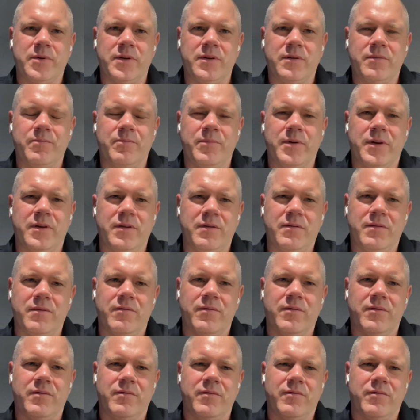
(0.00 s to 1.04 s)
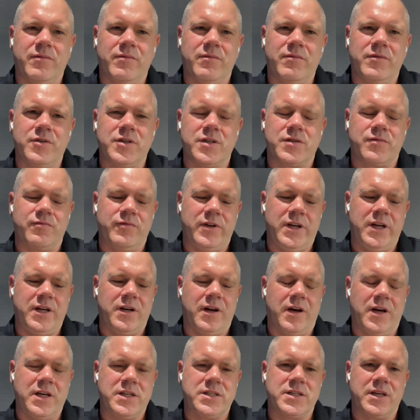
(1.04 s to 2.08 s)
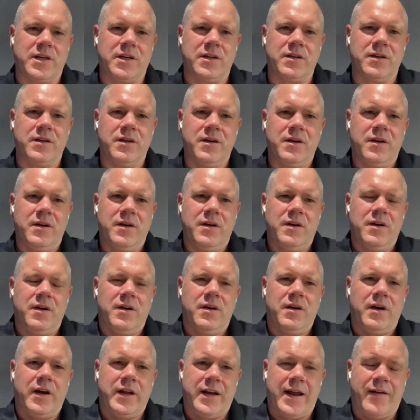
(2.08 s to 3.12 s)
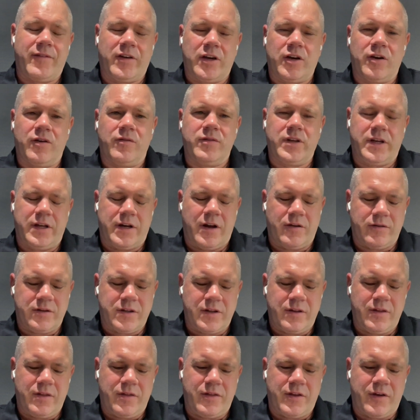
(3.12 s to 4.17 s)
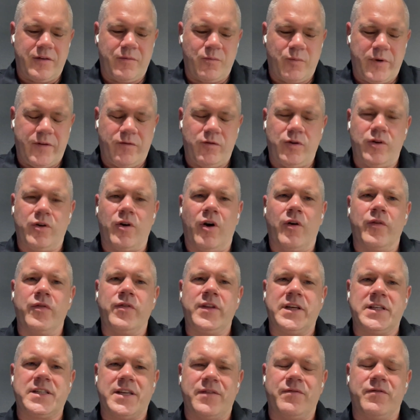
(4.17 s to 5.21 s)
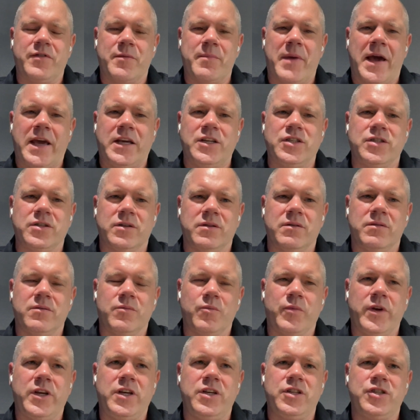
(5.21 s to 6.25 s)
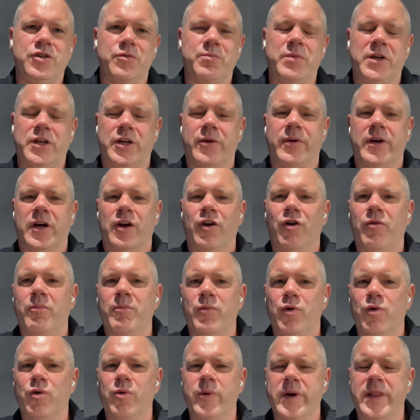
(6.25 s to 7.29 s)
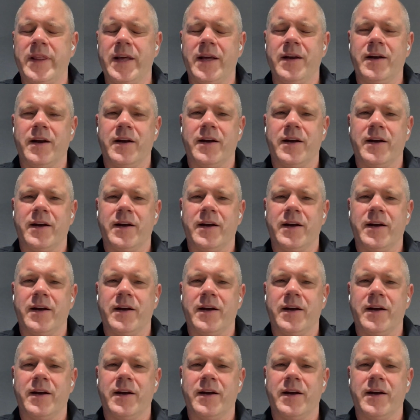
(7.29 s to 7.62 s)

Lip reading: But just realizing and having got that we've got this information, we should be doing a lot more with it.